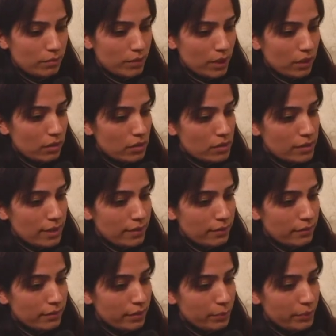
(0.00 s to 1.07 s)
because
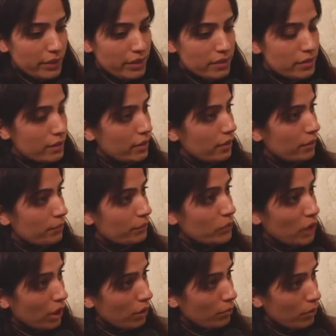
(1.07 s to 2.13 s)
they replaced the
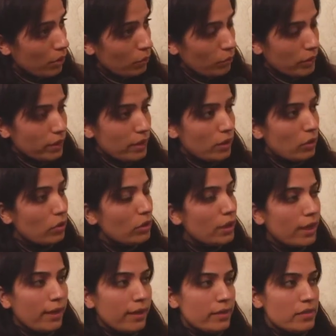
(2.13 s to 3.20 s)
Taliban with the North
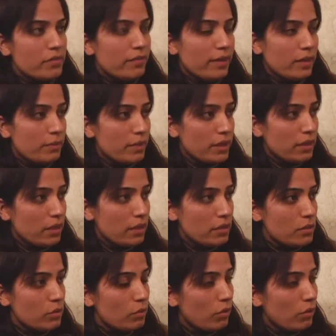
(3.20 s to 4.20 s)
Alliance fundamentalists,